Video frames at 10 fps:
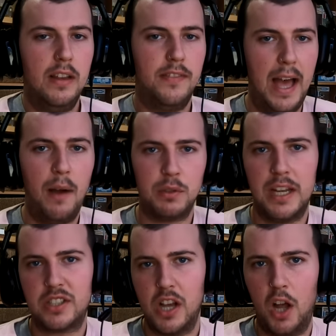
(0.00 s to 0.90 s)
that was
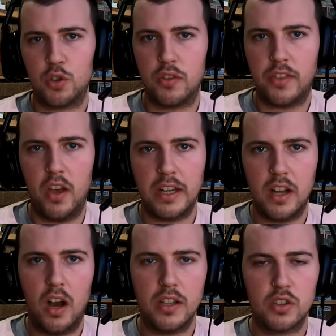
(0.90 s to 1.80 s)
actually one
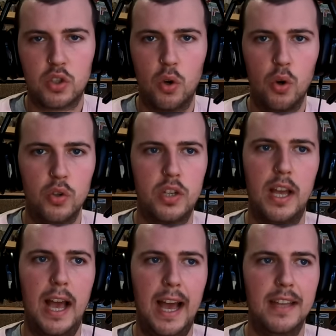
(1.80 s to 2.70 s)
thirty-nine scored
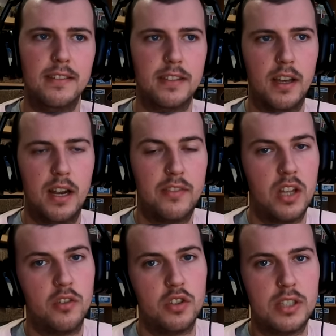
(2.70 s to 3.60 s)
and uh, left
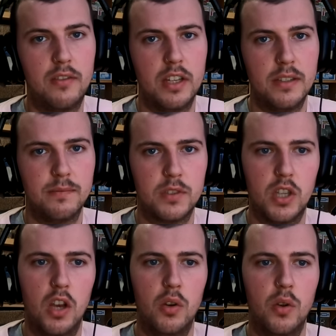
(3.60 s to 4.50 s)
one seventy.
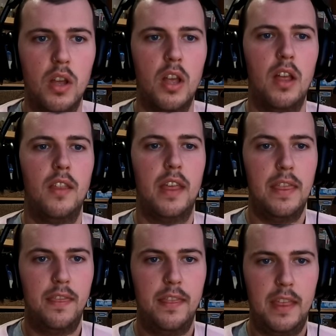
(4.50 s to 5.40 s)
So
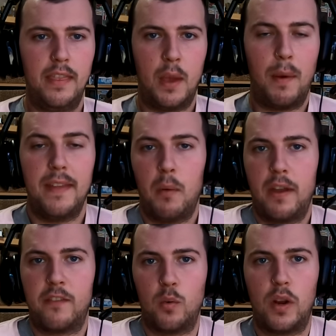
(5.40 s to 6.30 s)
they went that way
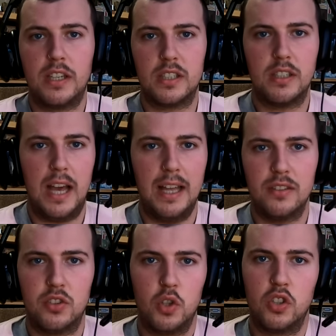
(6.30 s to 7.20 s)
for a reason,
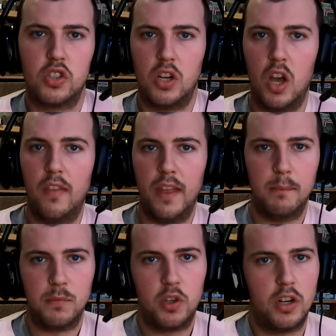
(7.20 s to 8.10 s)
and you can just learn
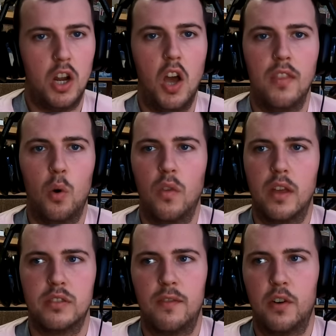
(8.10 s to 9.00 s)
them. You can learn all
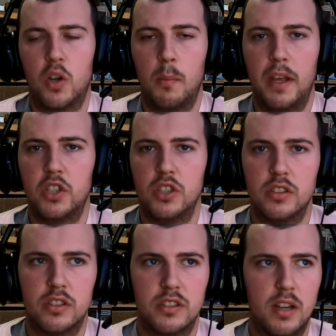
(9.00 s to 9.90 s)
those different
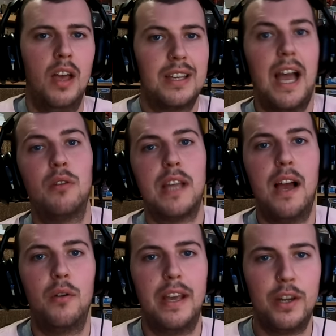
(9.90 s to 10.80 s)
combinations and stuff. Count
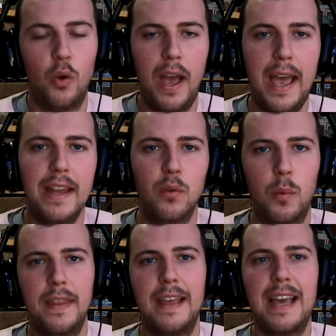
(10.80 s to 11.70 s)
down in your head.
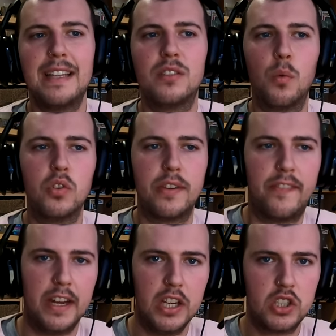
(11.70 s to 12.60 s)
When they get towards a
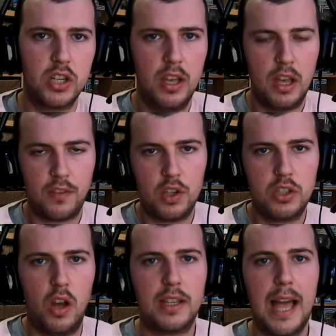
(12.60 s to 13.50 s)
finish, if you
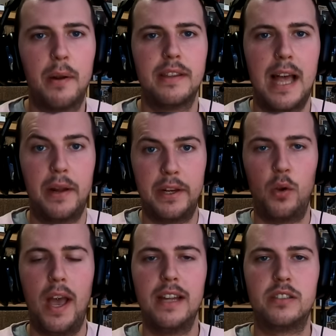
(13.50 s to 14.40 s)
start counting down in
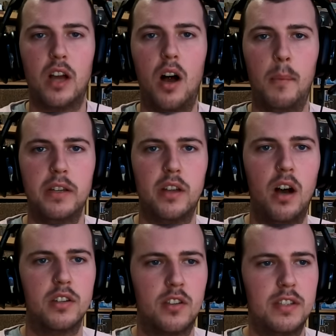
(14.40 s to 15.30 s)
your head dart by
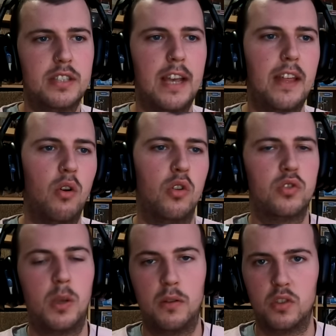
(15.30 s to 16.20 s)
dart, so let's say they're on
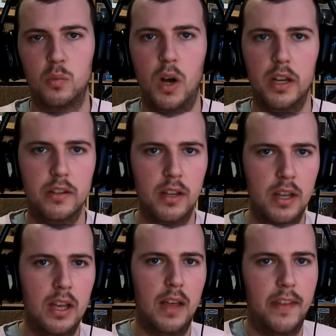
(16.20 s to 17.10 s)
two hundred one,
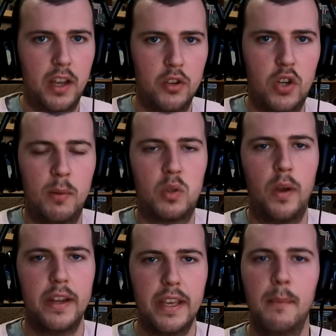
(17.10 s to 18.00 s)
and they go treble
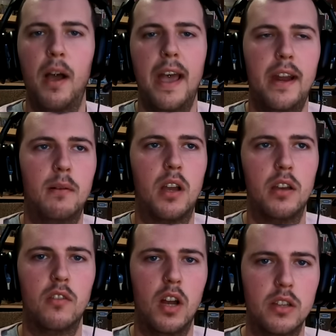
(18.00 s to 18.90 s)
twenty, in my head I'm
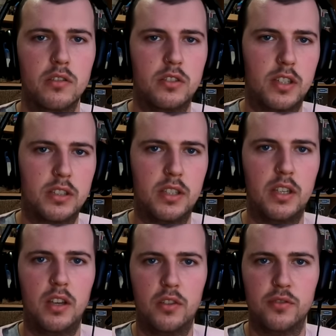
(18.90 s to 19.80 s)
going, right,
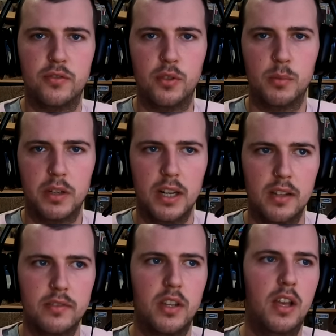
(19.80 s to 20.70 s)
sixty, one forty-one
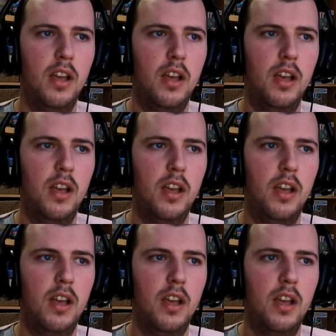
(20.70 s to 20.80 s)
left.